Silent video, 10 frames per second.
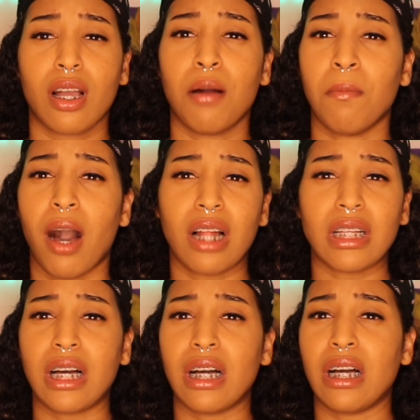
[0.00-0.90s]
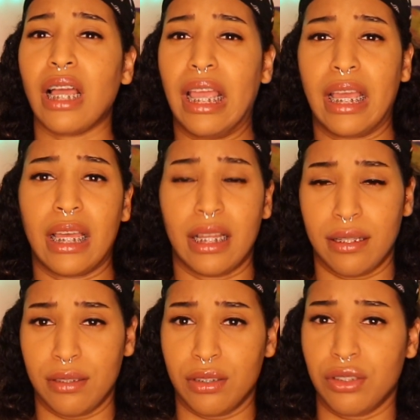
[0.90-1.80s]
Kamala
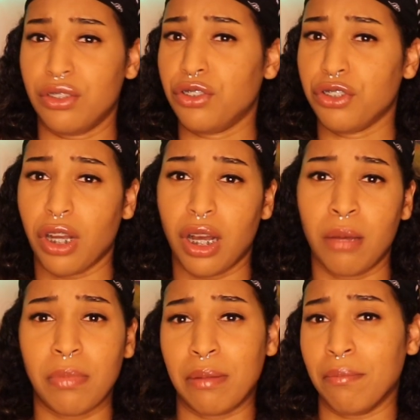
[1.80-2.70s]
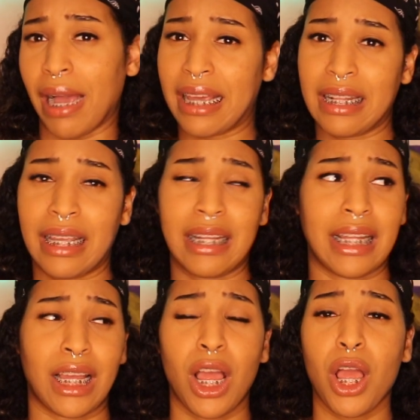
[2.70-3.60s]
and Trump and Biden,
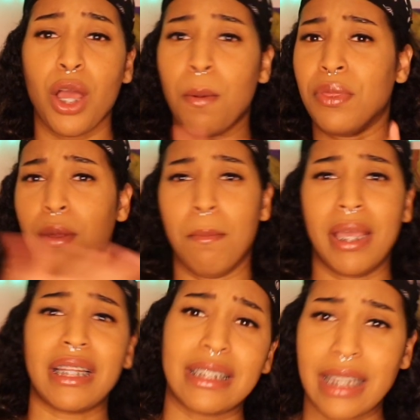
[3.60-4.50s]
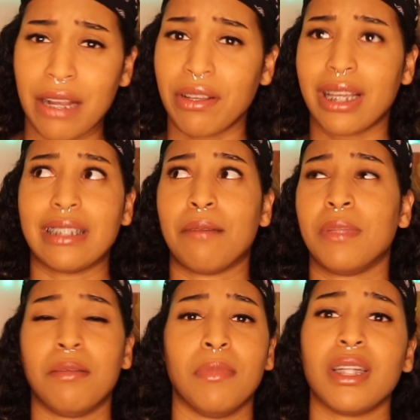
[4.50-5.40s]
like the military, because I'm
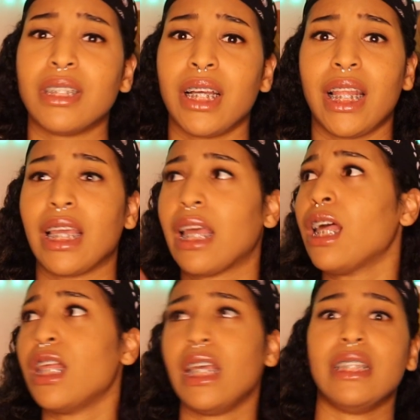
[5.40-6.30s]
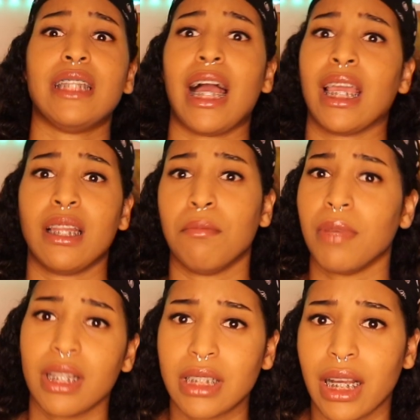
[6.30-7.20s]
in the military. Like, he's tagging the
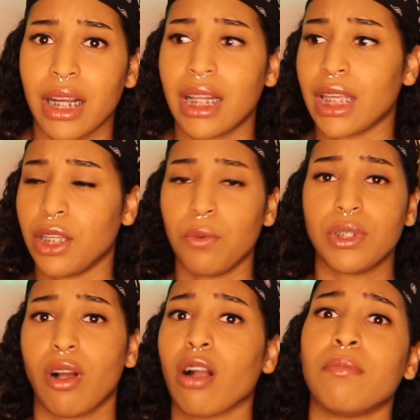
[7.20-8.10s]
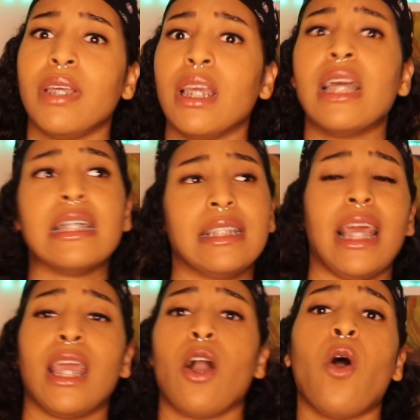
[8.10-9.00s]
military, like U.S. Army,
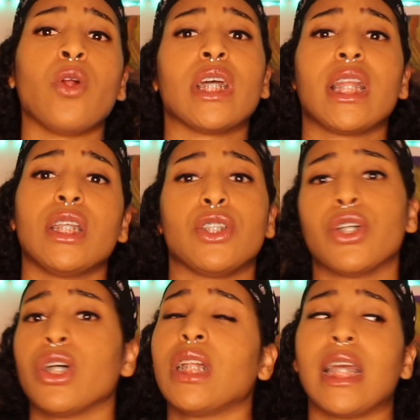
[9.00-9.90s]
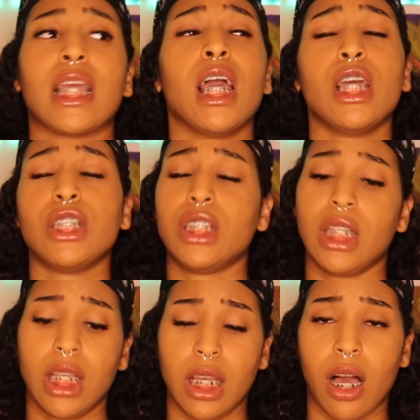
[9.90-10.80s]
saying, oh, look at this girl, like
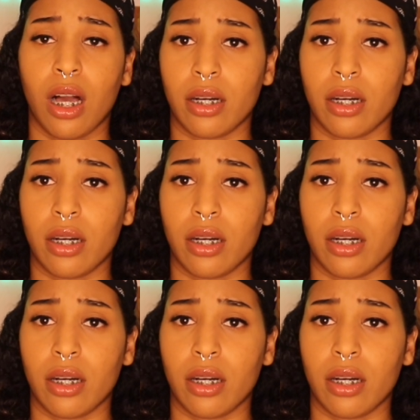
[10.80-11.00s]
she